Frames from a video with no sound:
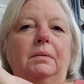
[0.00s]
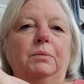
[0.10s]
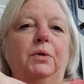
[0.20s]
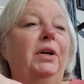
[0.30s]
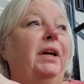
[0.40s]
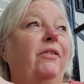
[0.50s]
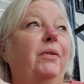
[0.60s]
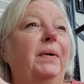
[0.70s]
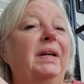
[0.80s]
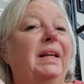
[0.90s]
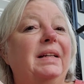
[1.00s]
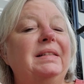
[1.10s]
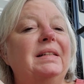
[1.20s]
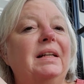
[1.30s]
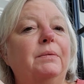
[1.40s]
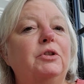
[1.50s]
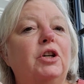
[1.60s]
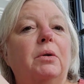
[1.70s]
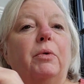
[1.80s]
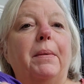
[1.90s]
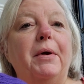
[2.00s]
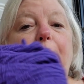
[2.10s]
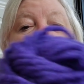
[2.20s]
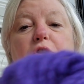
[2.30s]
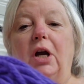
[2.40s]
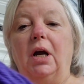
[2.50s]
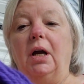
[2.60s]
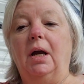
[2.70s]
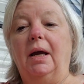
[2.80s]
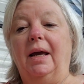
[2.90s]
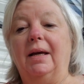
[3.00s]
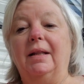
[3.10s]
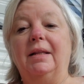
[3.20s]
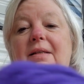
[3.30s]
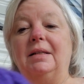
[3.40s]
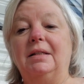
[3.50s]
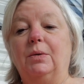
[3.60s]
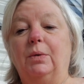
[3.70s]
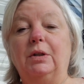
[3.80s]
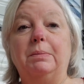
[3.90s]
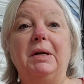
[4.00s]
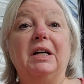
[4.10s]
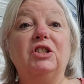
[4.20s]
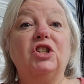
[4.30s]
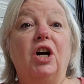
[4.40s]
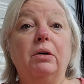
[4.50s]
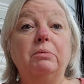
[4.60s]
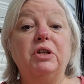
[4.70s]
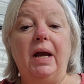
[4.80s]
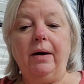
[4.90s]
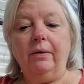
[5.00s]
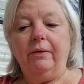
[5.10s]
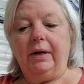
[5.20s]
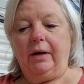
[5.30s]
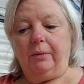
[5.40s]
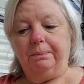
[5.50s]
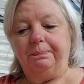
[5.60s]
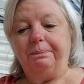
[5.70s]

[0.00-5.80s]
Good morning everyone, it's Lynette with Charmed Grammy Crochet and this is going to be a charm chatter video.